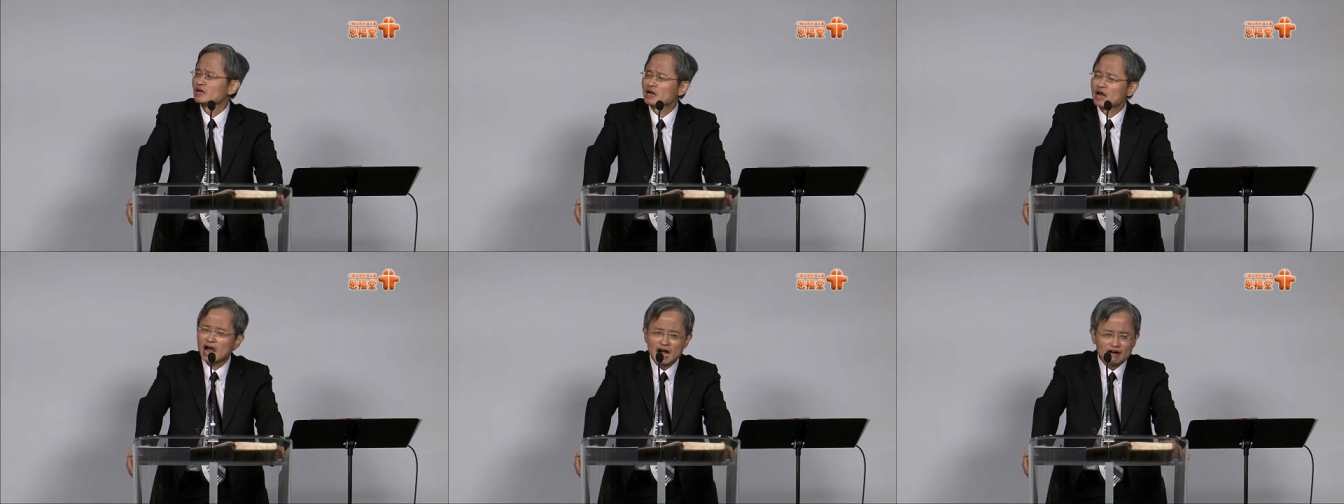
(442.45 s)

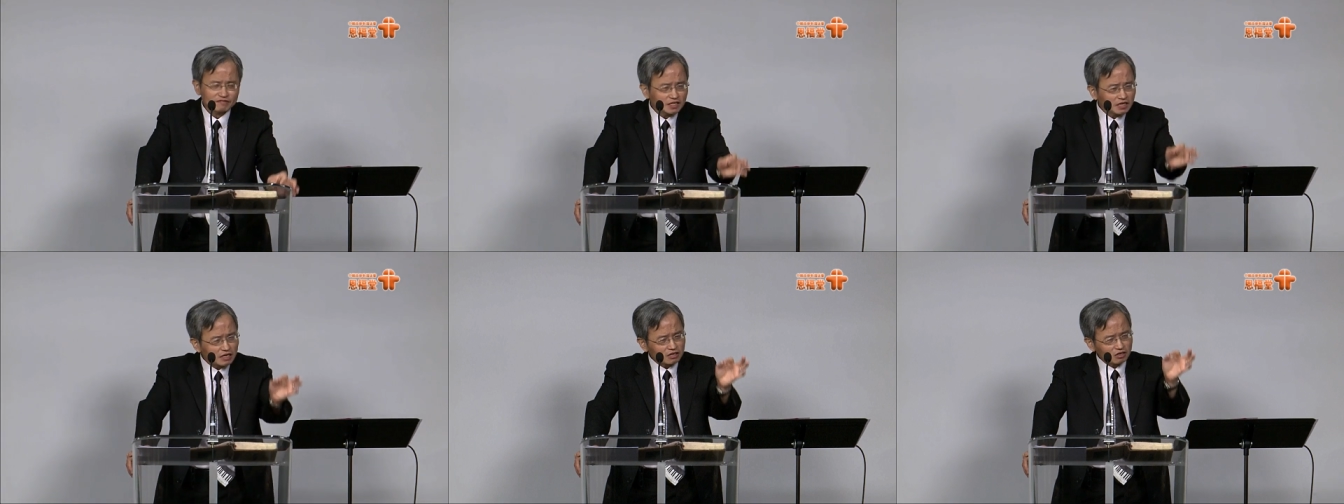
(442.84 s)

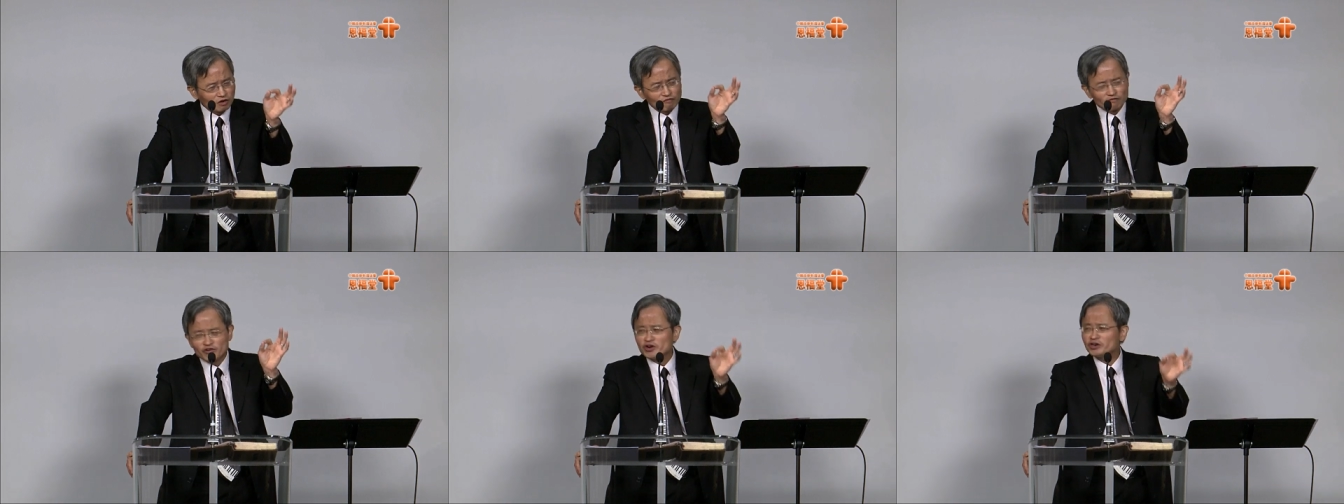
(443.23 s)
After
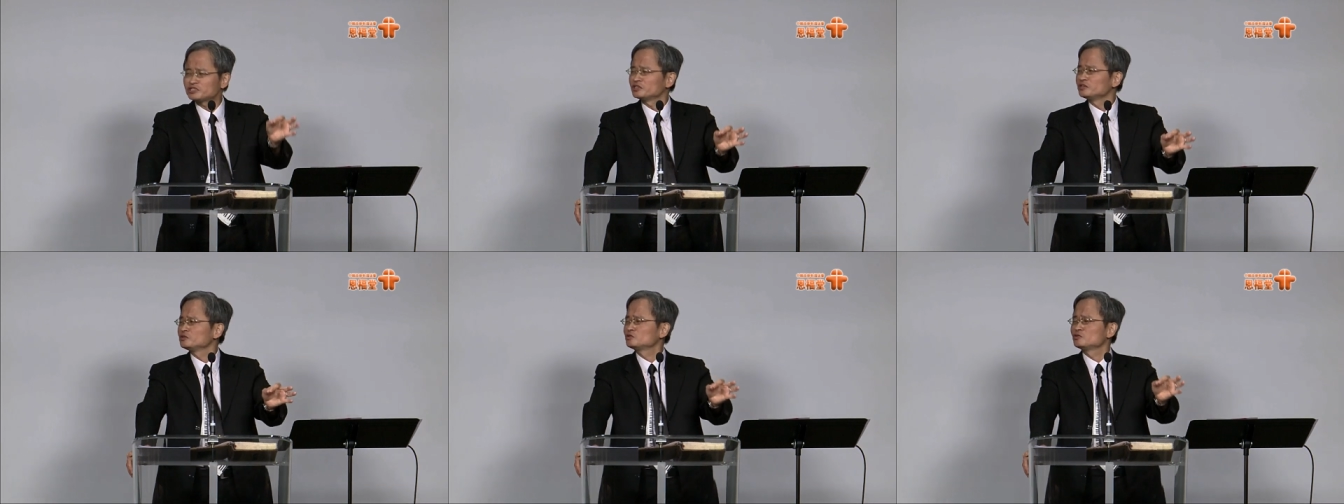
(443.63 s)

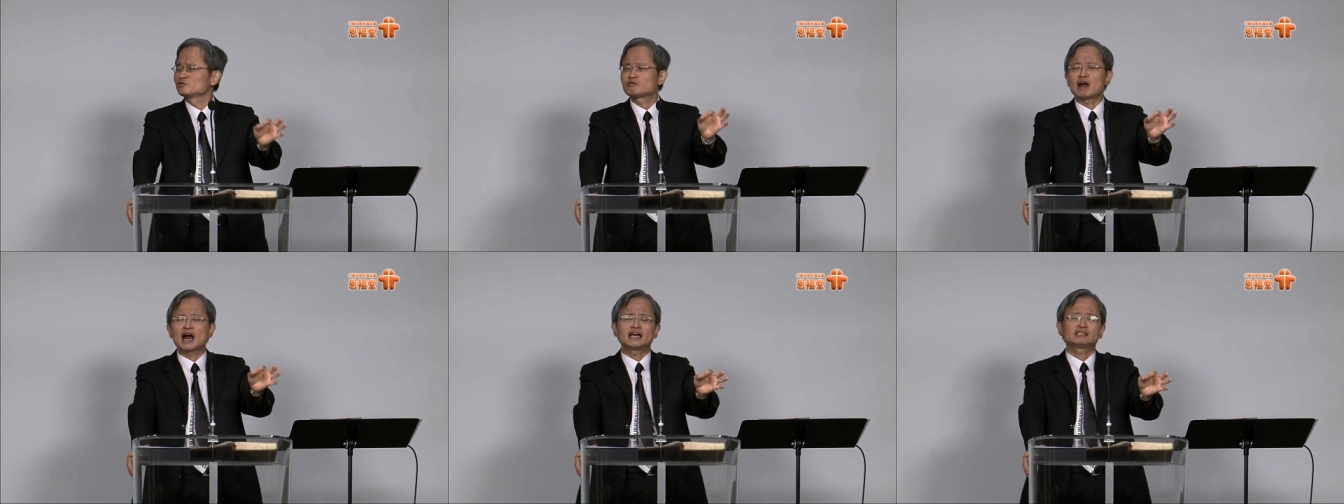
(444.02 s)
conversion to
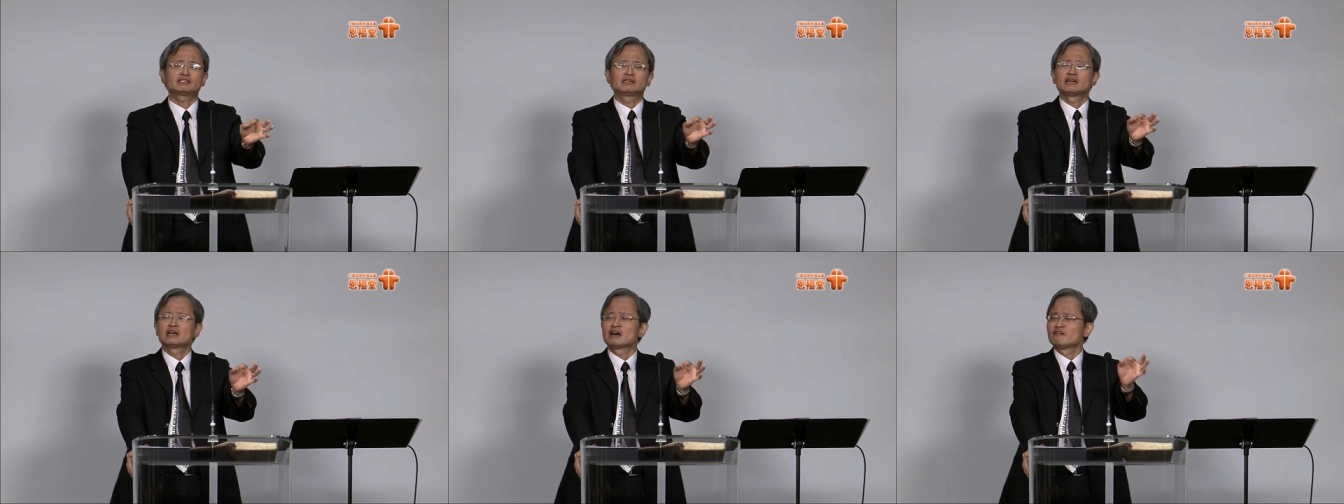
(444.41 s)
Christ,
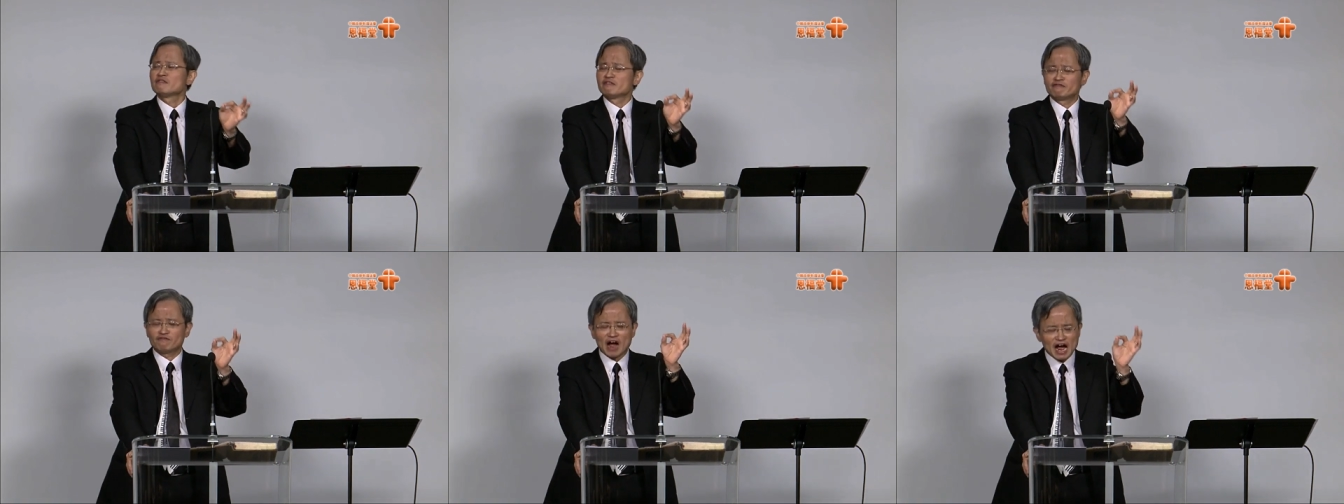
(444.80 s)

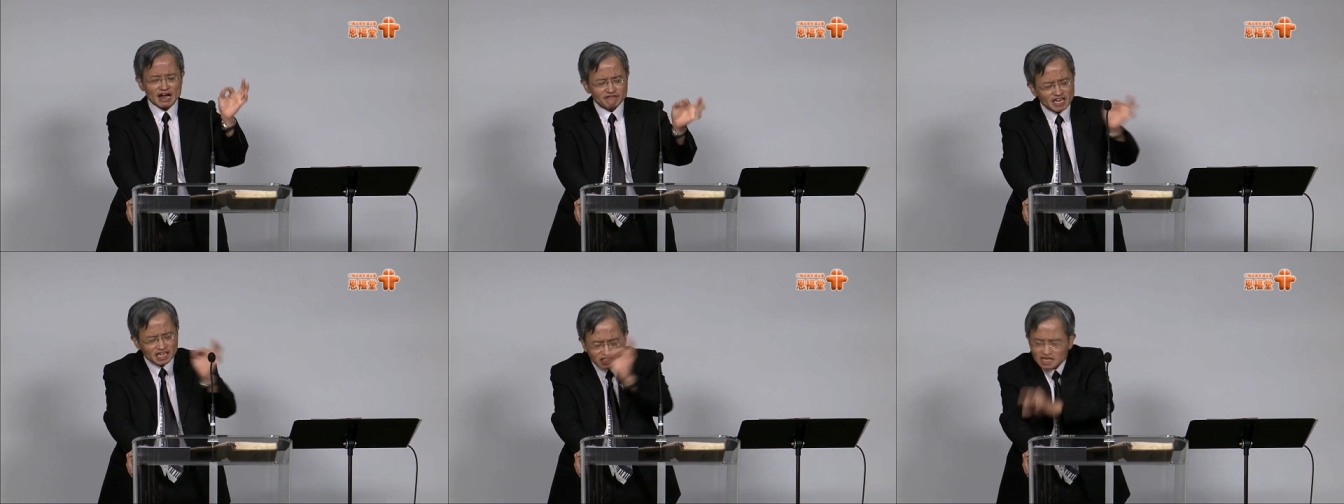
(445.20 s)
Five years